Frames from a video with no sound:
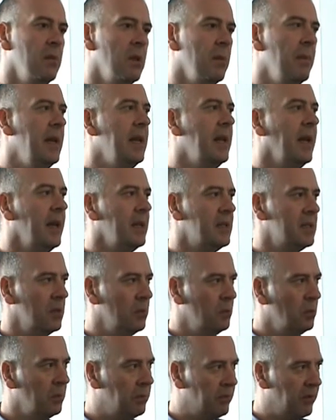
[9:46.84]
The
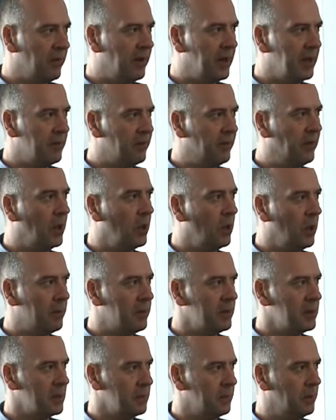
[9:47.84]
mediator will provide
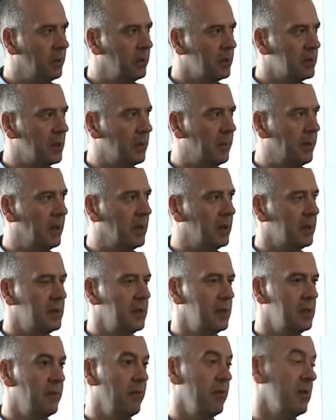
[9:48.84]
follow-up and support to the
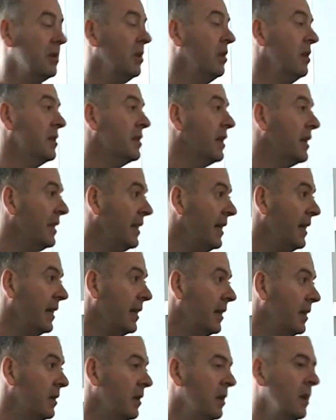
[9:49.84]
parties for as long as they
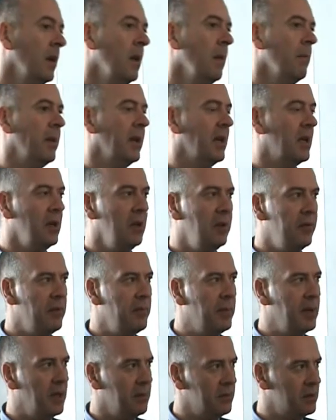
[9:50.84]
need, but it can
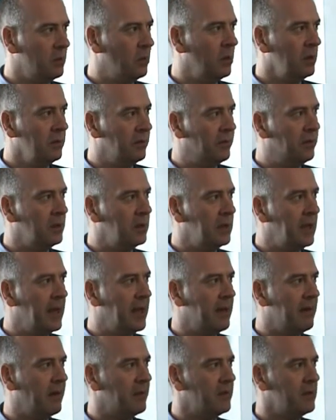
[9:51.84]
often be up to 1 full
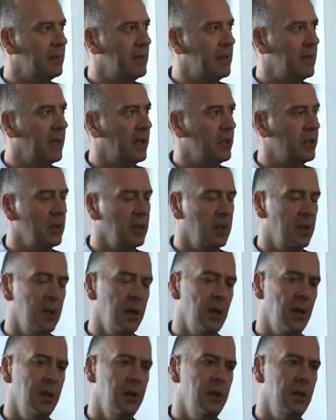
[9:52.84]
year after mediation
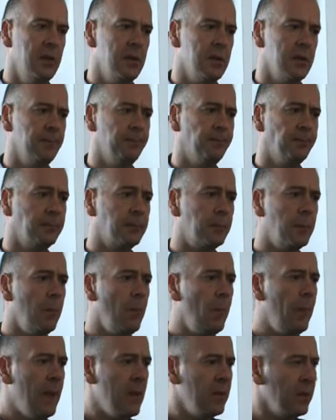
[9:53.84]
concludes.
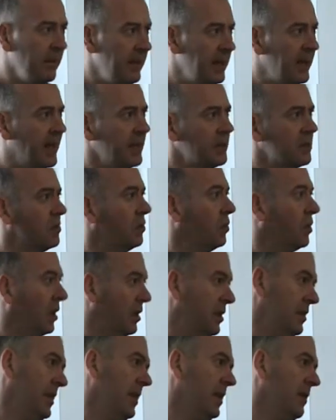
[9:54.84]
The mediators will
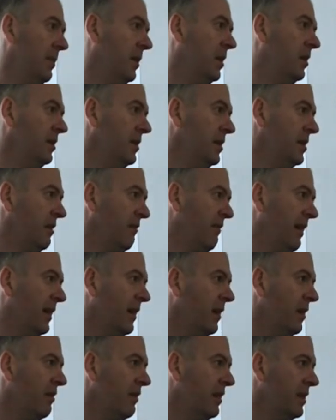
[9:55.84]
contact the parties at
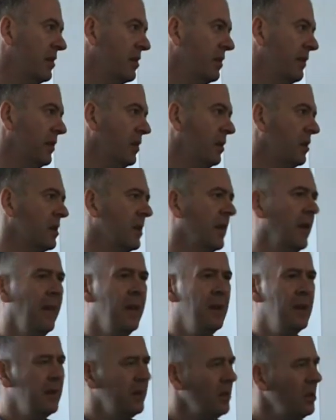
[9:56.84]
regular intervals.
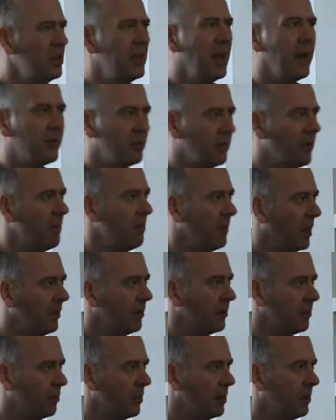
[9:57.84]
Usually after a
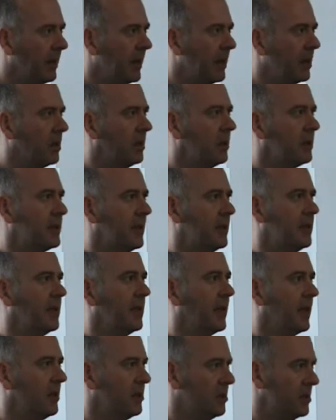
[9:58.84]
month we'll make contact
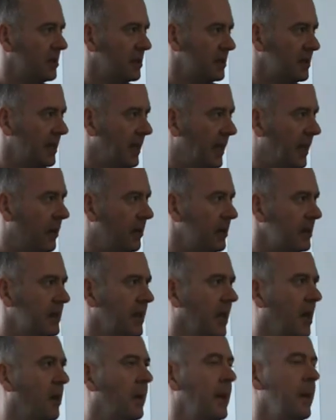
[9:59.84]
again just to see how it's
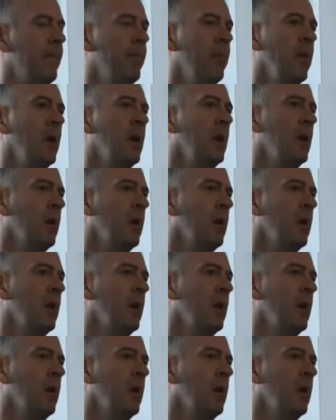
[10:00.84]
going,